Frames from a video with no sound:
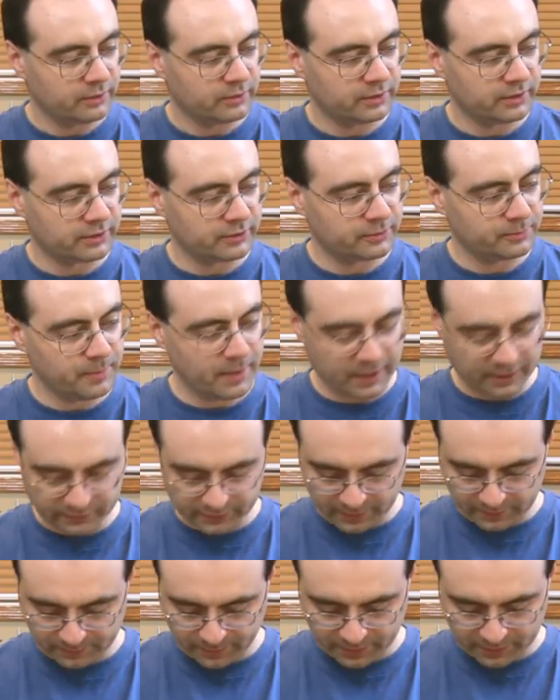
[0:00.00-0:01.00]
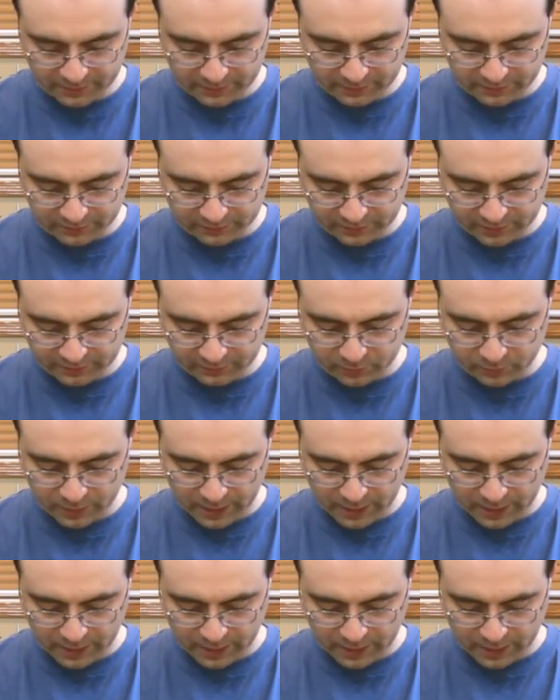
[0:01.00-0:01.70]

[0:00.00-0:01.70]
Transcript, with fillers: you can expand that by instead of